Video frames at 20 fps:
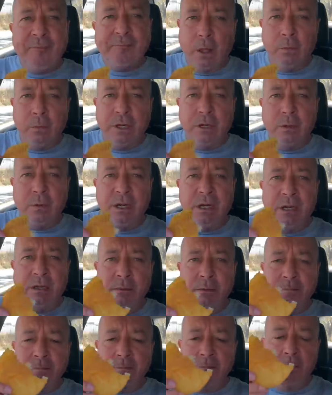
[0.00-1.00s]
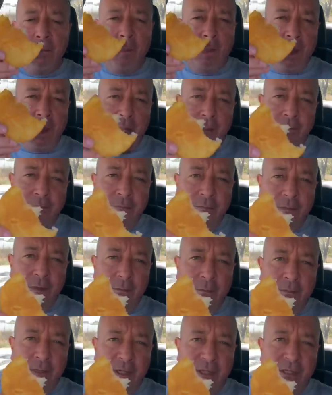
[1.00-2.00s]
Winner, winner.
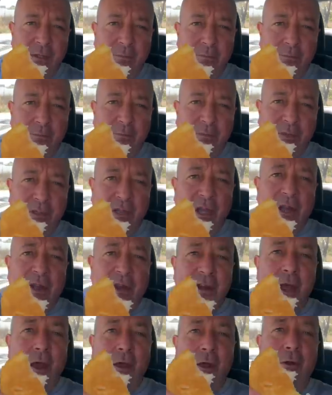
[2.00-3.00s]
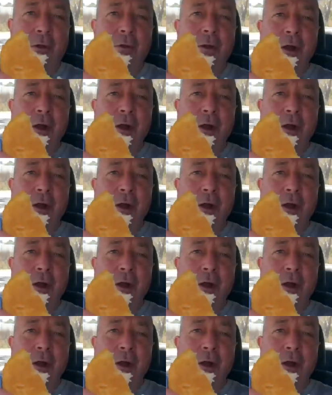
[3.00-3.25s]
Piece of potato.